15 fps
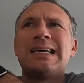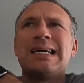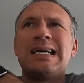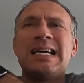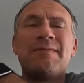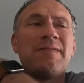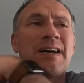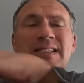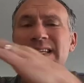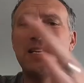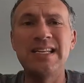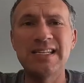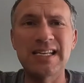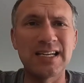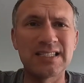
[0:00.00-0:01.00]
In fact,
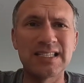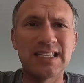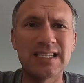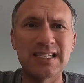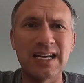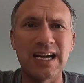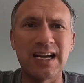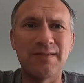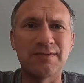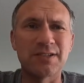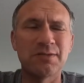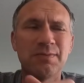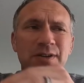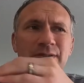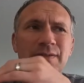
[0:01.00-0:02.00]
any Tesla that you have
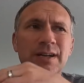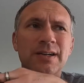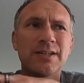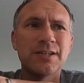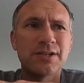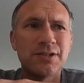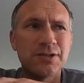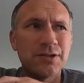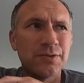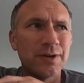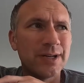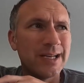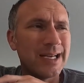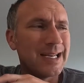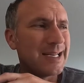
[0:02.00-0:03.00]
is gonna be a great addition to
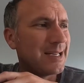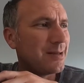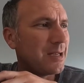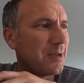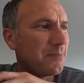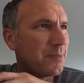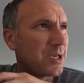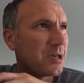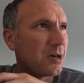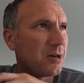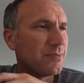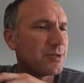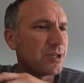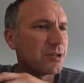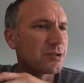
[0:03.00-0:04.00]
it. And it
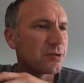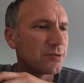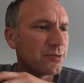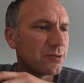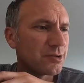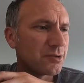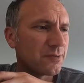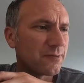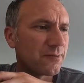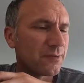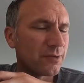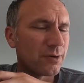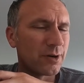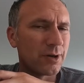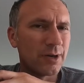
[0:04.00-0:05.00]
becomes a solution
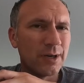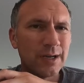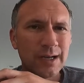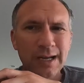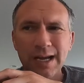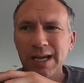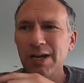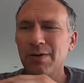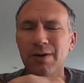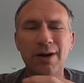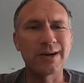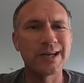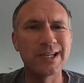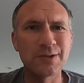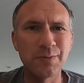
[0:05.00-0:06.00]
for, you know, in
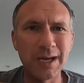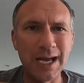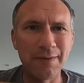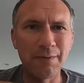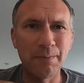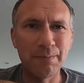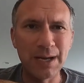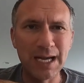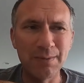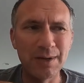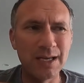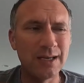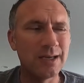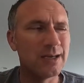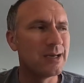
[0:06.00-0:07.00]
our case, we have a
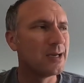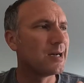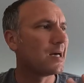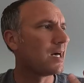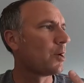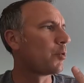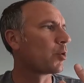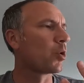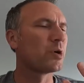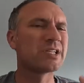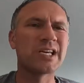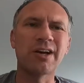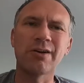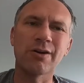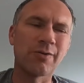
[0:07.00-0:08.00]
baby. We're
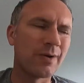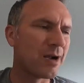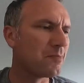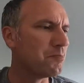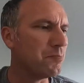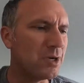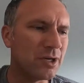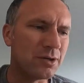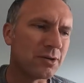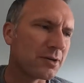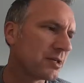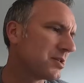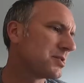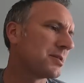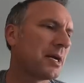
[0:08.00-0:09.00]
always carrying around
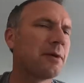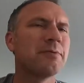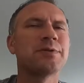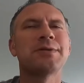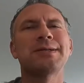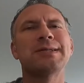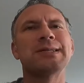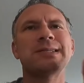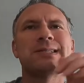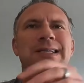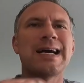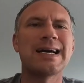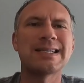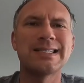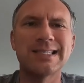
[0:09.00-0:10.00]
milk and sandwiches and
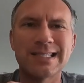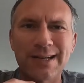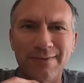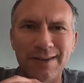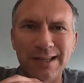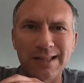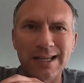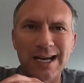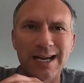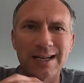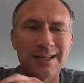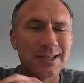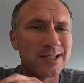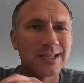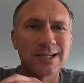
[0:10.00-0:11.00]
snacks and stuff like
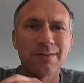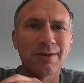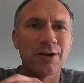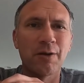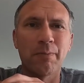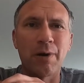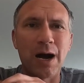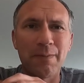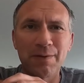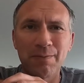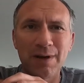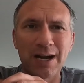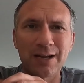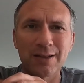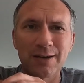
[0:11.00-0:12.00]
that. And this is something you could pop in
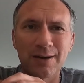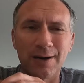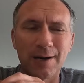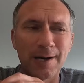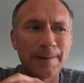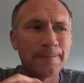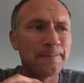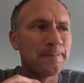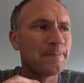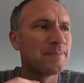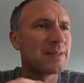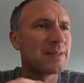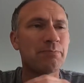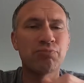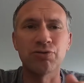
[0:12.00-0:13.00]
the back of the car,
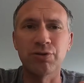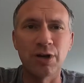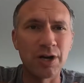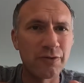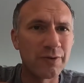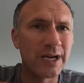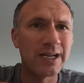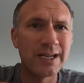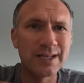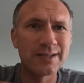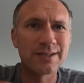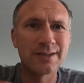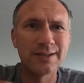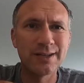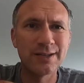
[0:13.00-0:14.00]
plug right
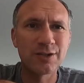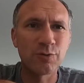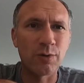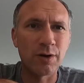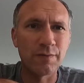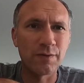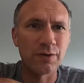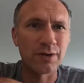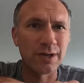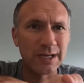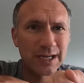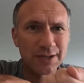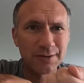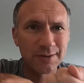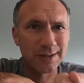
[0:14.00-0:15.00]
into the 12-volt
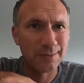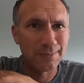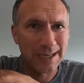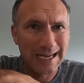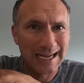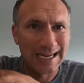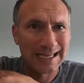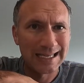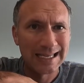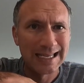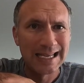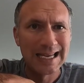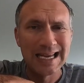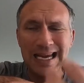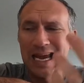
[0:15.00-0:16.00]
connector in the back,
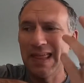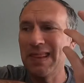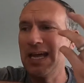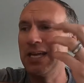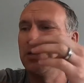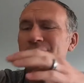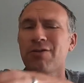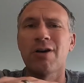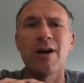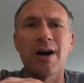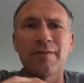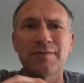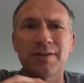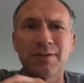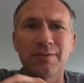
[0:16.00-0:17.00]
and then you're
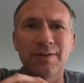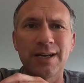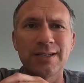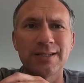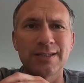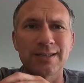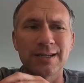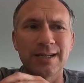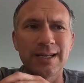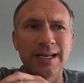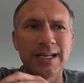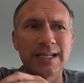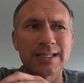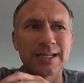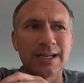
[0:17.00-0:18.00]
off to the races, and
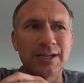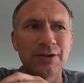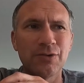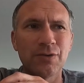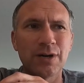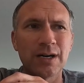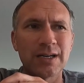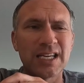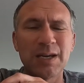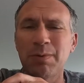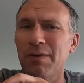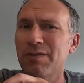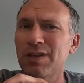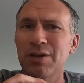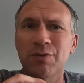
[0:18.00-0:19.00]
it's gonna
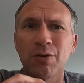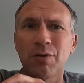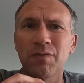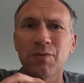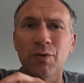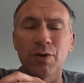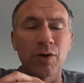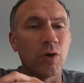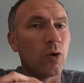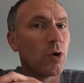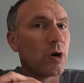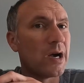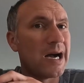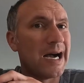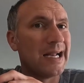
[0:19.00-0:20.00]
keep everything cold for you,
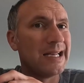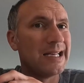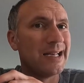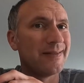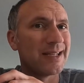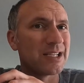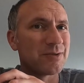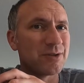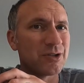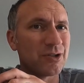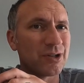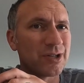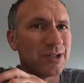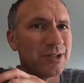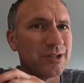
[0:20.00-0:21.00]
or hot, if that's what
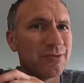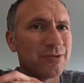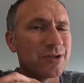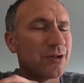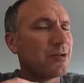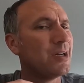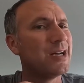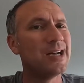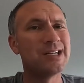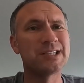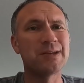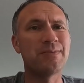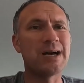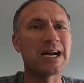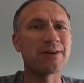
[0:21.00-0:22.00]
you're looking to do. So
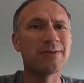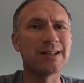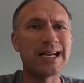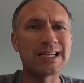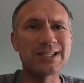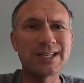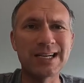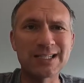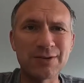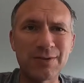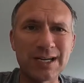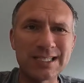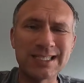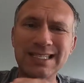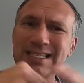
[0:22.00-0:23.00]
sit back, relax, you guys are
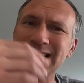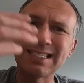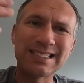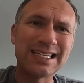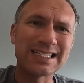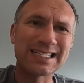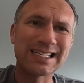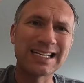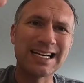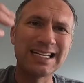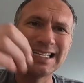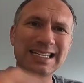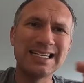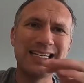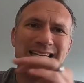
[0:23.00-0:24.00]
watching the Tall Tesla
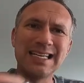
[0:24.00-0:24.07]
Guy.